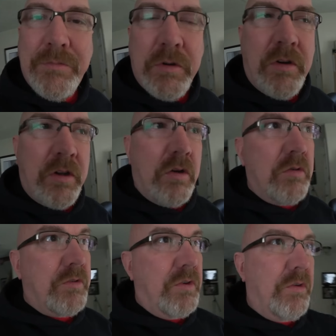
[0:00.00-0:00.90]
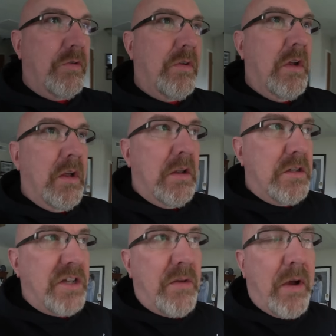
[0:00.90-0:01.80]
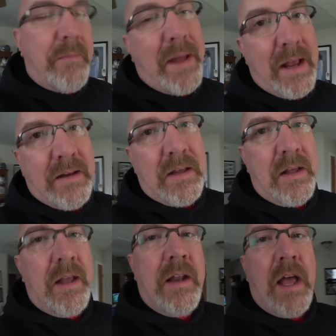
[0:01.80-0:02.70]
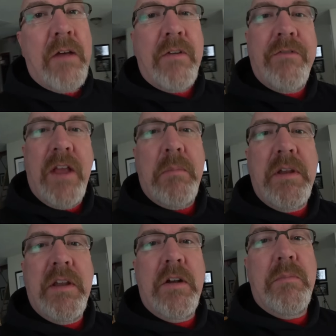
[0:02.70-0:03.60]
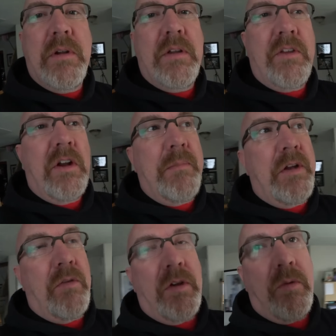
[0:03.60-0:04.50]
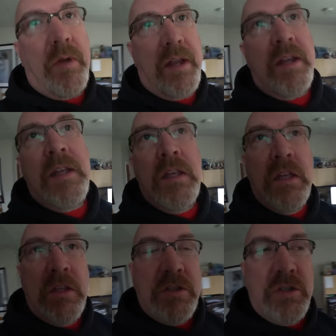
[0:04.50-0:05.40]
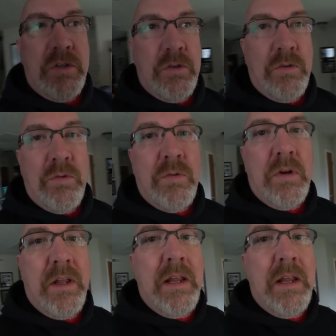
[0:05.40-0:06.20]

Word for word: We're going to go to JY Panda and have a family dinner because I'm going to be going away to